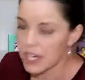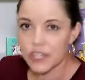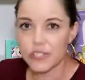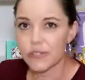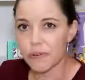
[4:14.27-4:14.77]

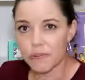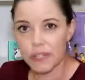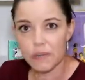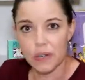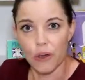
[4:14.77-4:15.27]
So you don't
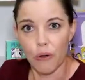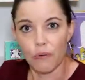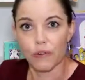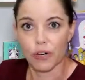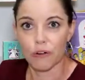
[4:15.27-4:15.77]
really want to
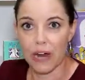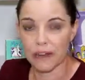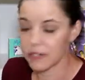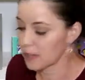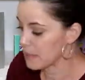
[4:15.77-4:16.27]

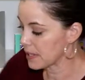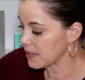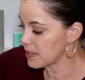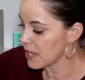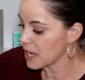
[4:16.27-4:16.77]
overcrowd your
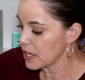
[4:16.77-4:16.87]
bins.